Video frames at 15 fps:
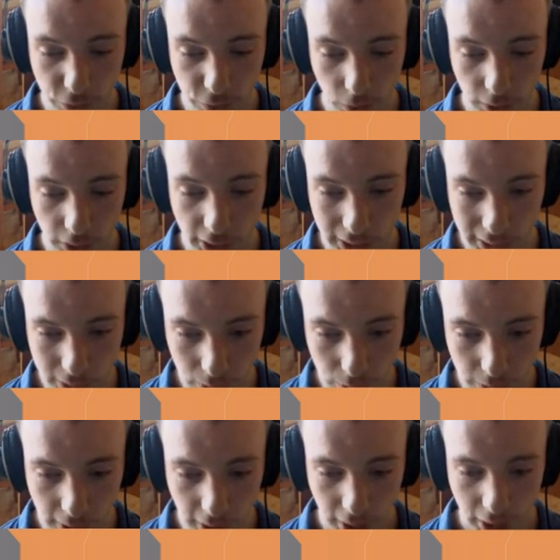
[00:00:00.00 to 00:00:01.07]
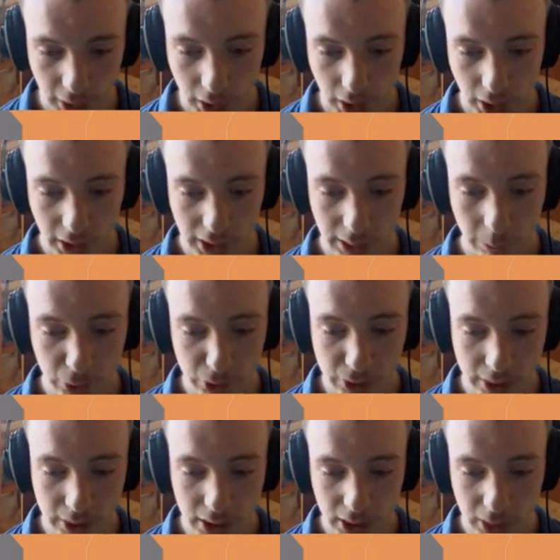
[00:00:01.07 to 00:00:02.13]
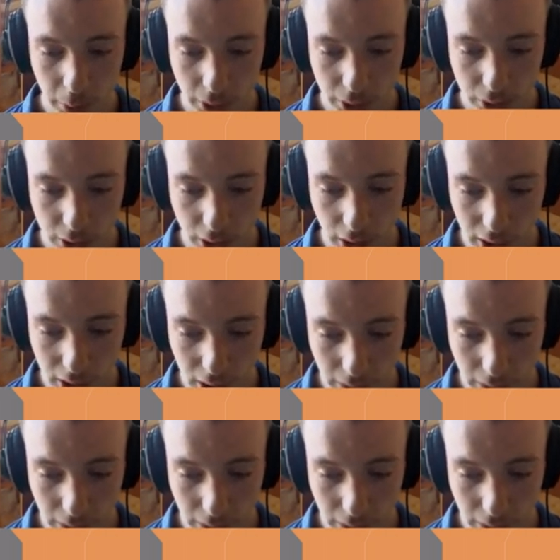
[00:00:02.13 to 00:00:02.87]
is usually handled, I emphasized explaining the